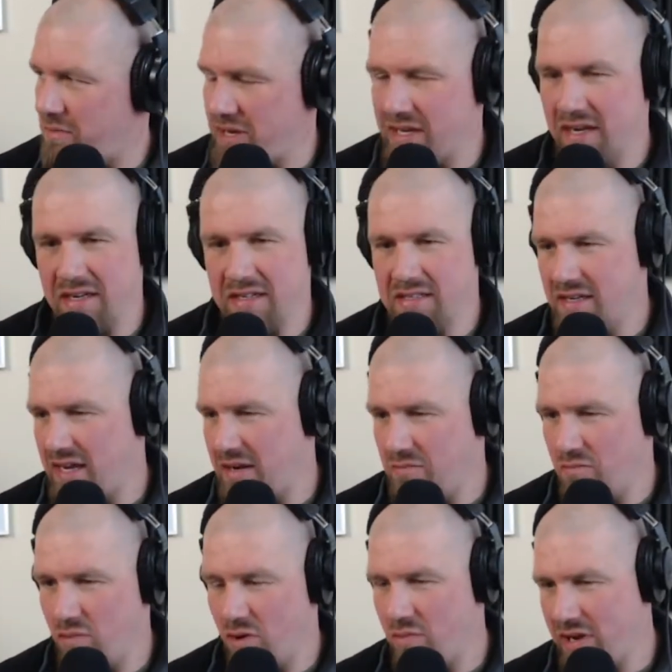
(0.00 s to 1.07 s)
because
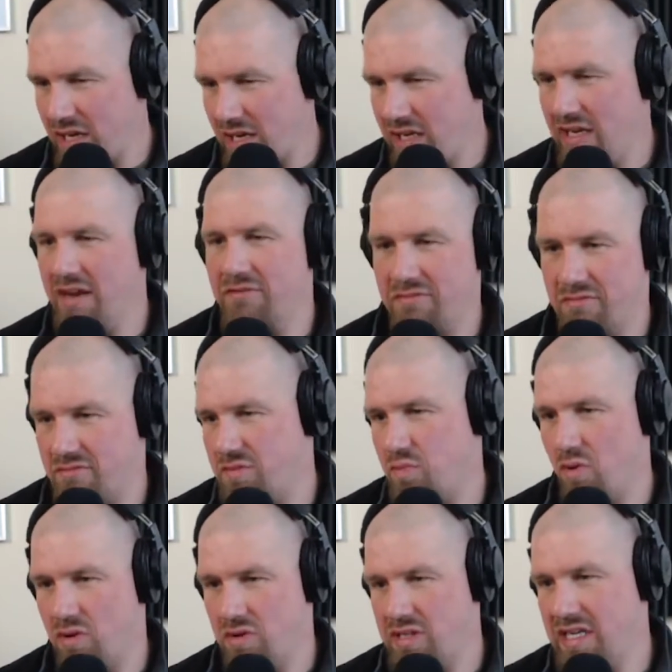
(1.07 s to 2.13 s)
and what we get from
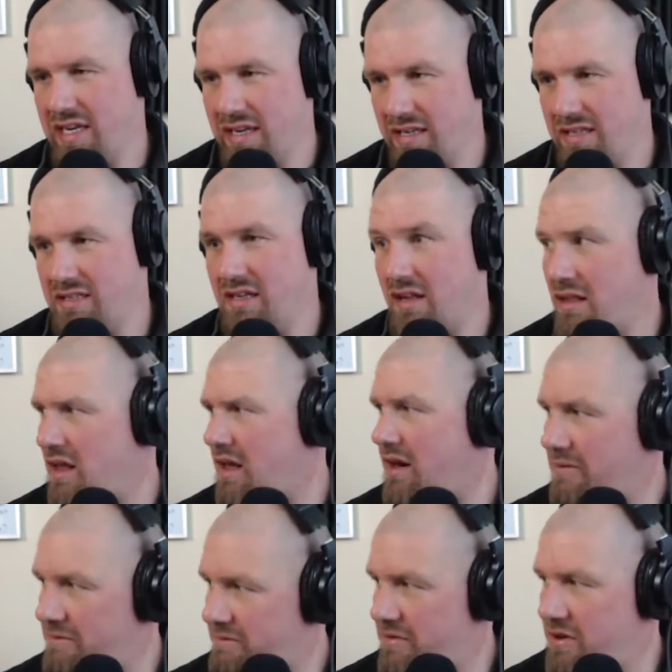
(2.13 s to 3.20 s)
sports is a lot
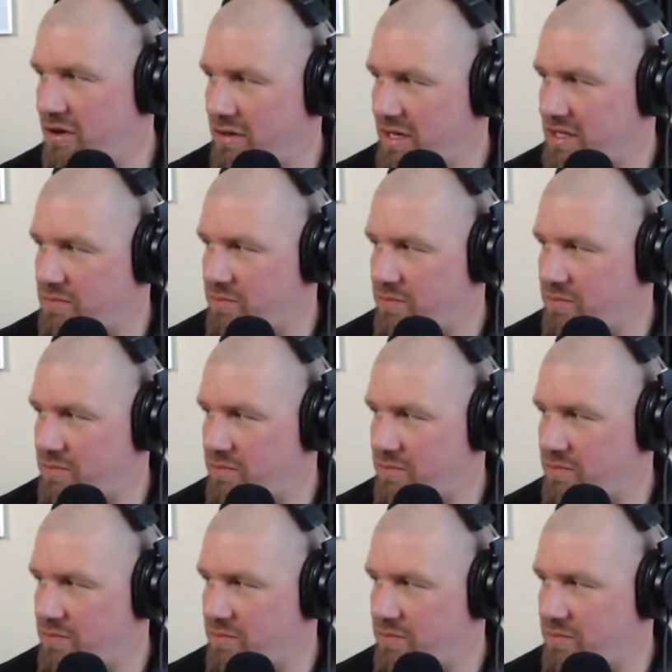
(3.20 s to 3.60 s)
of fearless.